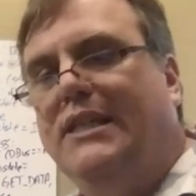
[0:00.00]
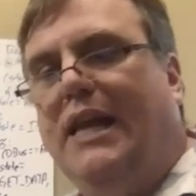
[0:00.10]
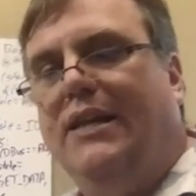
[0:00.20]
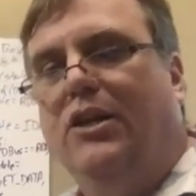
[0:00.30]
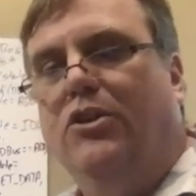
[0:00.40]

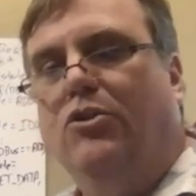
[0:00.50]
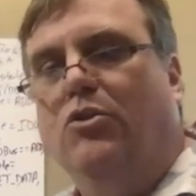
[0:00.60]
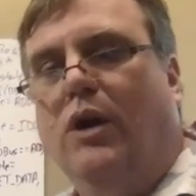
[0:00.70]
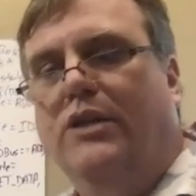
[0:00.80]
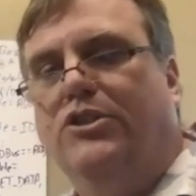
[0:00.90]
Um,
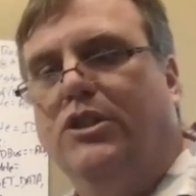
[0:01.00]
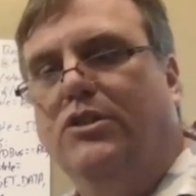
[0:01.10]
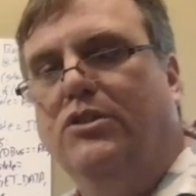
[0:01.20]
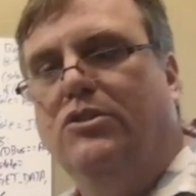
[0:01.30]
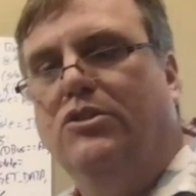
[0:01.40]
and
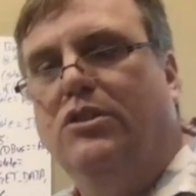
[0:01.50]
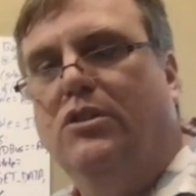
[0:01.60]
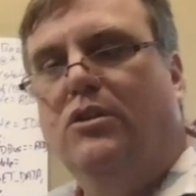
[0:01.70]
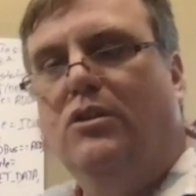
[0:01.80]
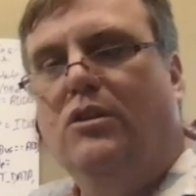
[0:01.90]
hopefully lab and
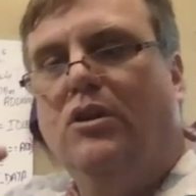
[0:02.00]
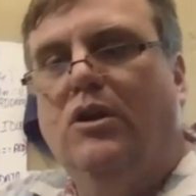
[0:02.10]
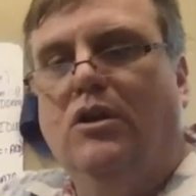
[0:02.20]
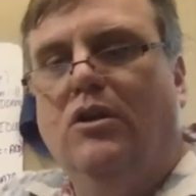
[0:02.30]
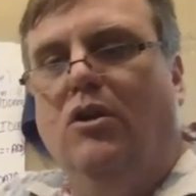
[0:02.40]
that's
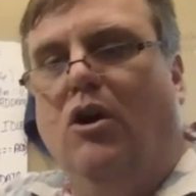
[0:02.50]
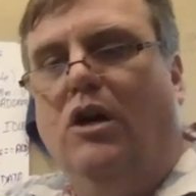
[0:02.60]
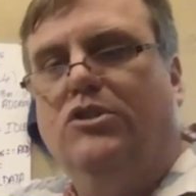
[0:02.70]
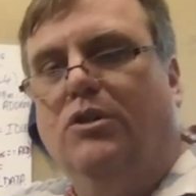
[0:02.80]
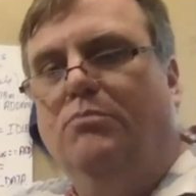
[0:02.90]
going well.
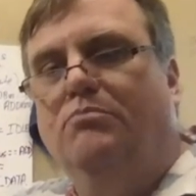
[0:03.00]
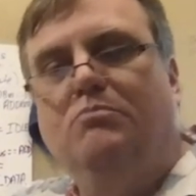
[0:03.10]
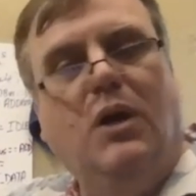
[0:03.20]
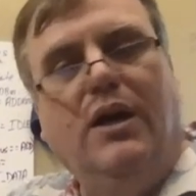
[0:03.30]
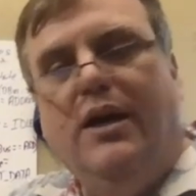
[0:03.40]
Wish you
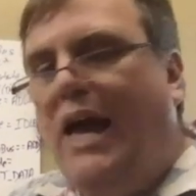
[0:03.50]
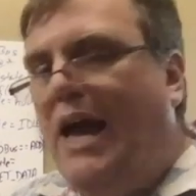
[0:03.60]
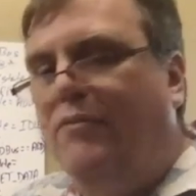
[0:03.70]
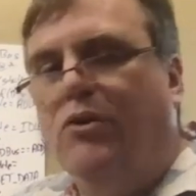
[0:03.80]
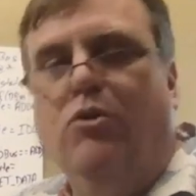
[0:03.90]
all the
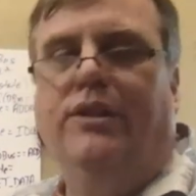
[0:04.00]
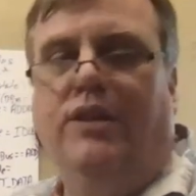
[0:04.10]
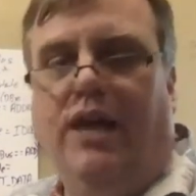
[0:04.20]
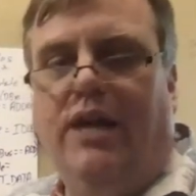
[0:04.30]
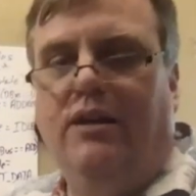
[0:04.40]
best. God
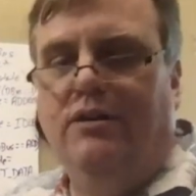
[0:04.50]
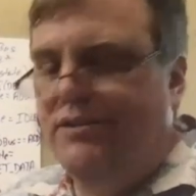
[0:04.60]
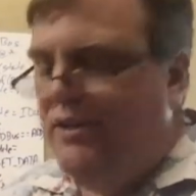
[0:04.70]
bless.